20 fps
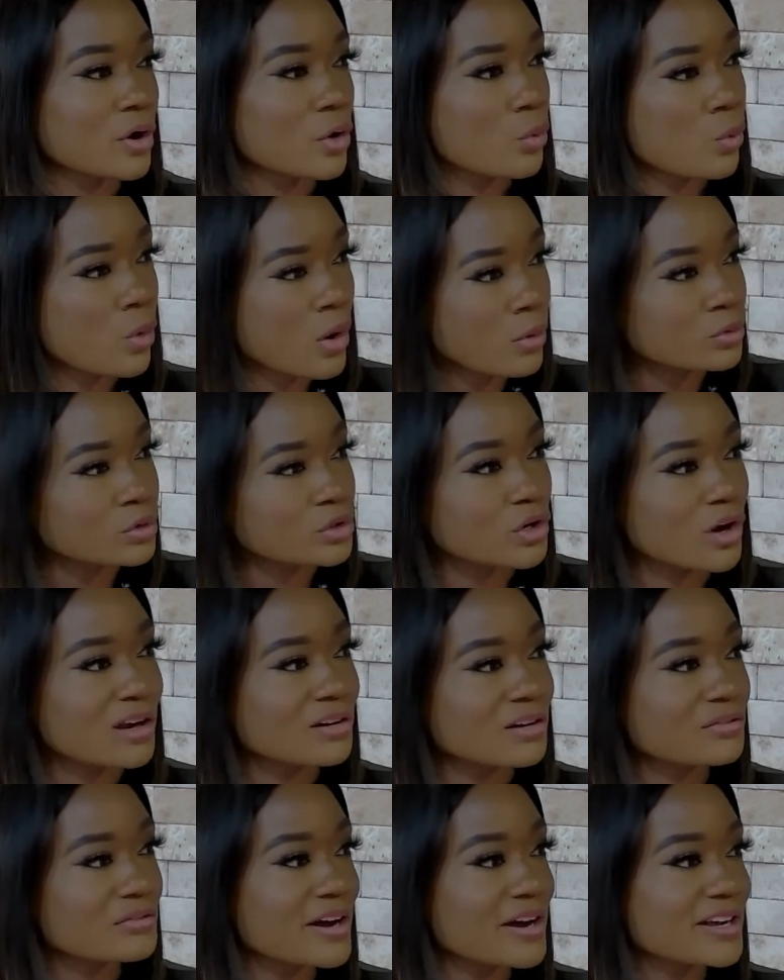What would your
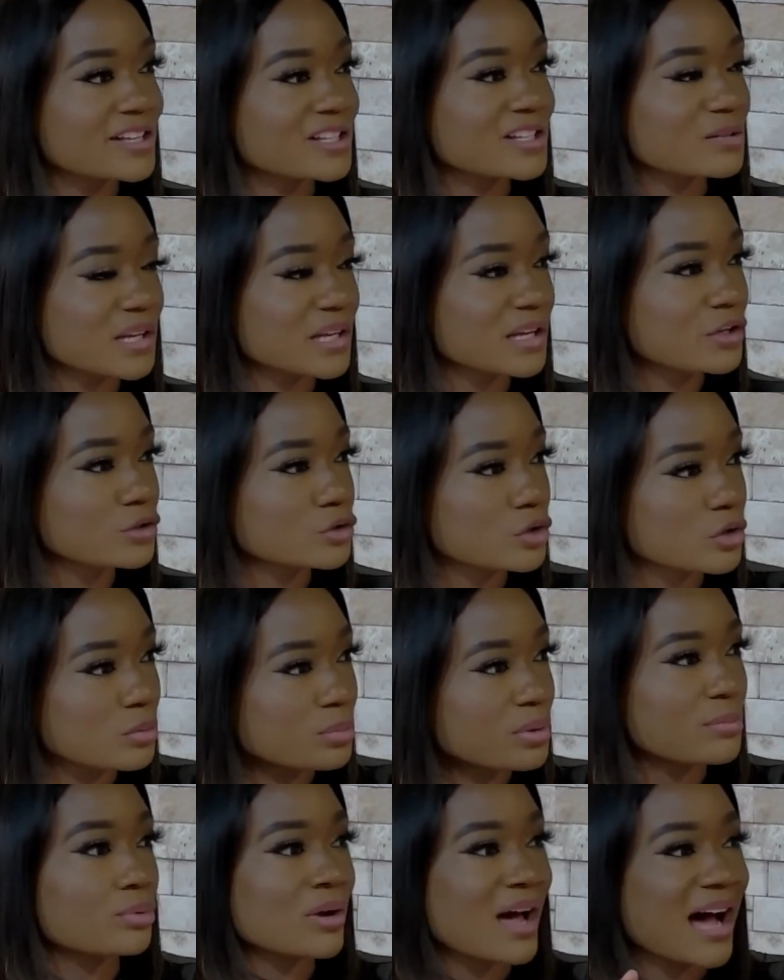advice be to the
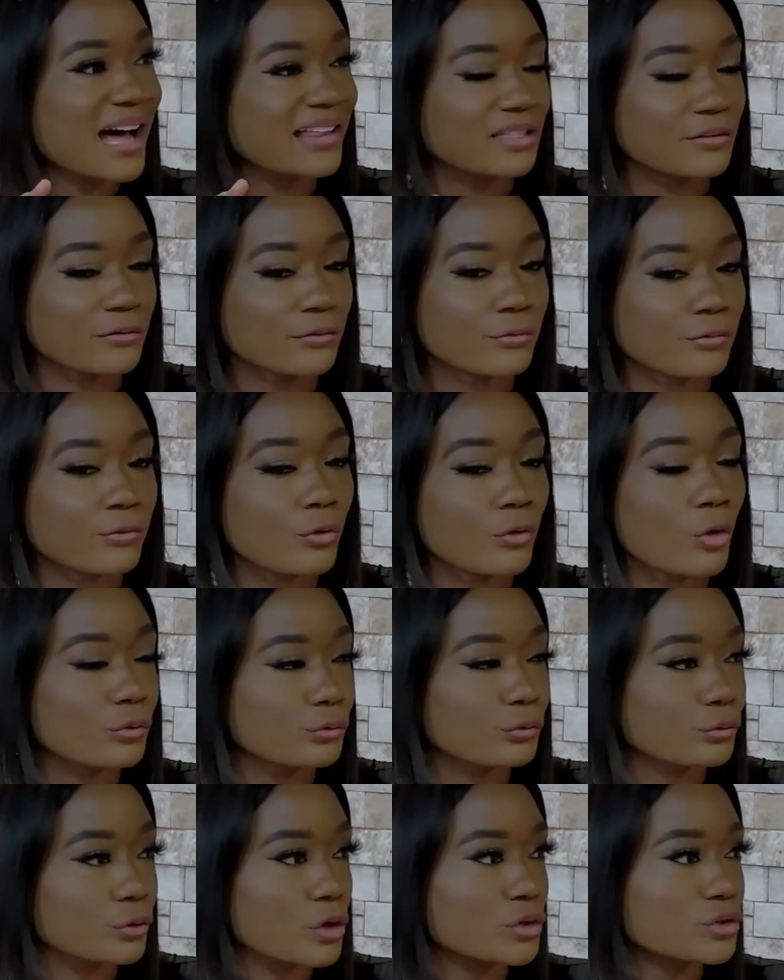people at the
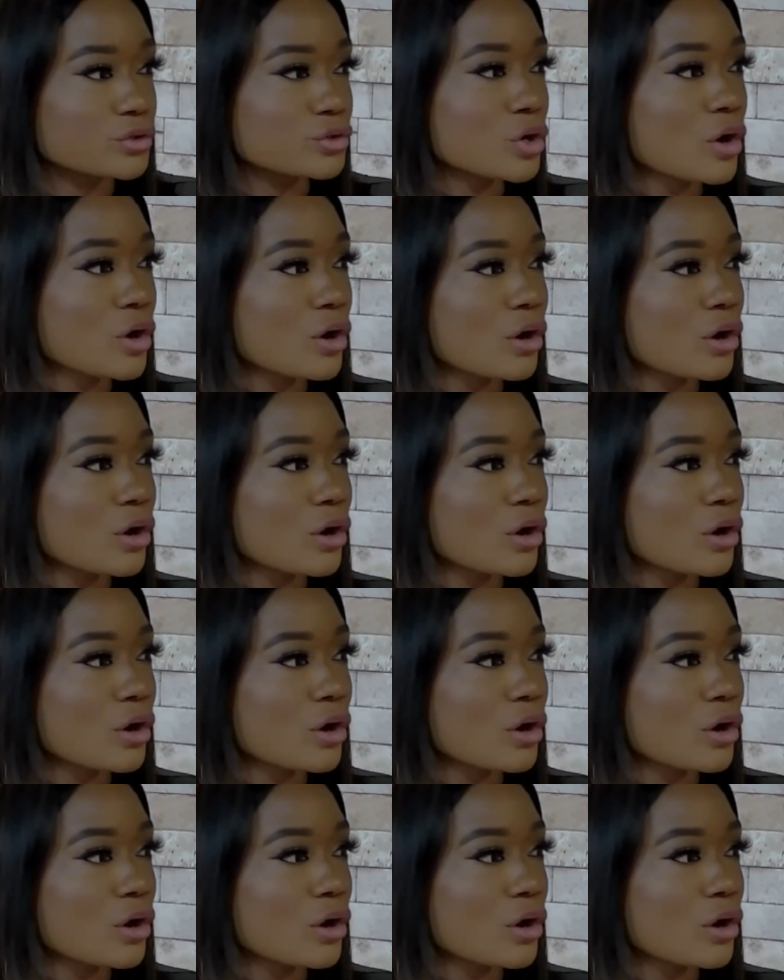forefront